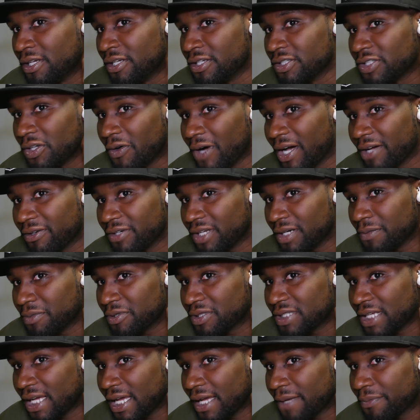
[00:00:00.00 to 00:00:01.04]
So I'll double
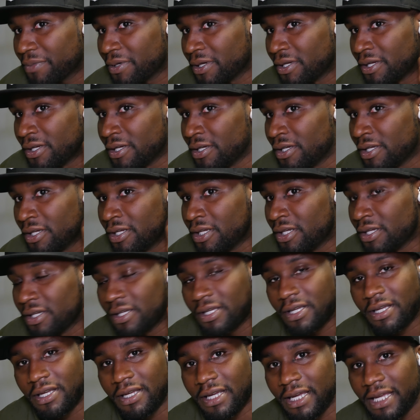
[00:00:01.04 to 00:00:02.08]
tap,
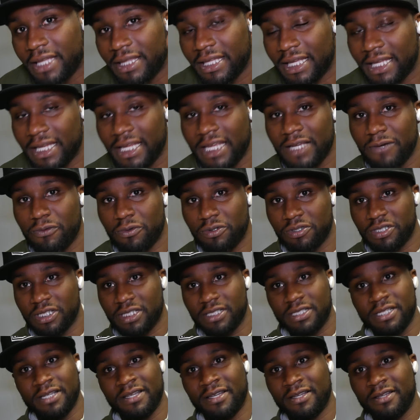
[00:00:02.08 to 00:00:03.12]
and then it will
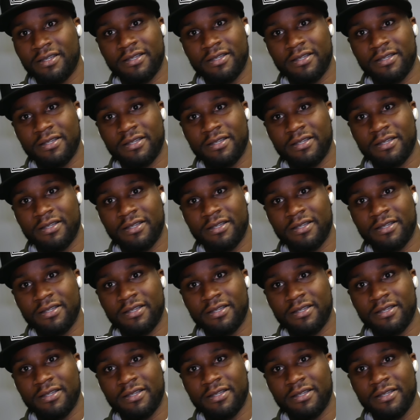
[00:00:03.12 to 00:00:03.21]
just